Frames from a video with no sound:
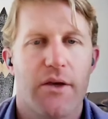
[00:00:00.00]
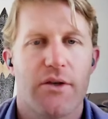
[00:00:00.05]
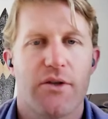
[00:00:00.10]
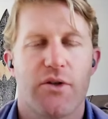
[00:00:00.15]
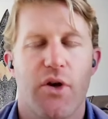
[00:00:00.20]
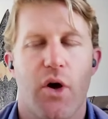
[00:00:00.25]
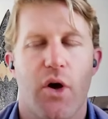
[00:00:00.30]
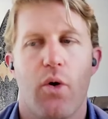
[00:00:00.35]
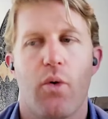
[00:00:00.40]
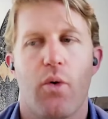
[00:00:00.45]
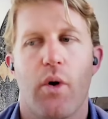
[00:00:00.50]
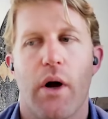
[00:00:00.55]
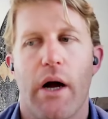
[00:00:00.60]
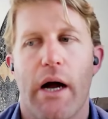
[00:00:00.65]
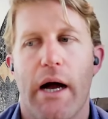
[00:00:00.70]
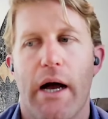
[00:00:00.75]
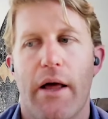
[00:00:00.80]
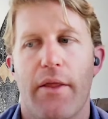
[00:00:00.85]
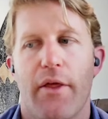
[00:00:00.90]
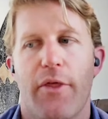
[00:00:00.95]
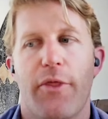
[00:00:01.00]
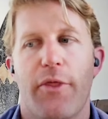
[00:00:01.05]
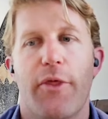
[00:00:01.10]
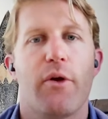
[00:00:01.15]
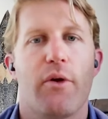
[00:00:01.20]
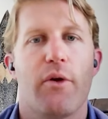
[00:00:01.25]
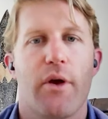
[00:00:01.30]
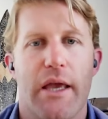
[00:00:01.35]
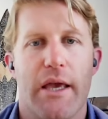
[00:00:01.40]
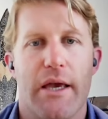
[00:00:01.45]
So the
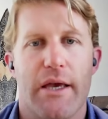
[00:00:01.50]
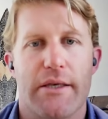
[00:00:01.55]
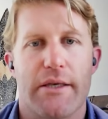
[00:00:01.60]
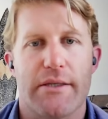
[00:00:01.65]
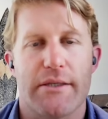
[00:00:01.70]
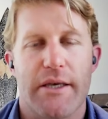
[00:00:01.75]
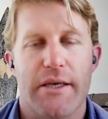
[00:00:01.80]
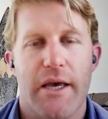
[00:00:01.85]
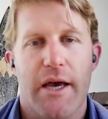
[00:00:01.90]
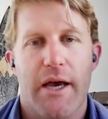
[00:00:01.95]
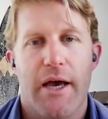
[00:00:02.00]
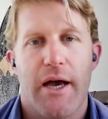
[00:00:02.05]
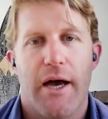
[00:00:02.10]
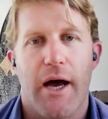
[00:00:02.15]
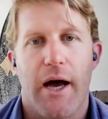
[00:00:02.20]
theory is,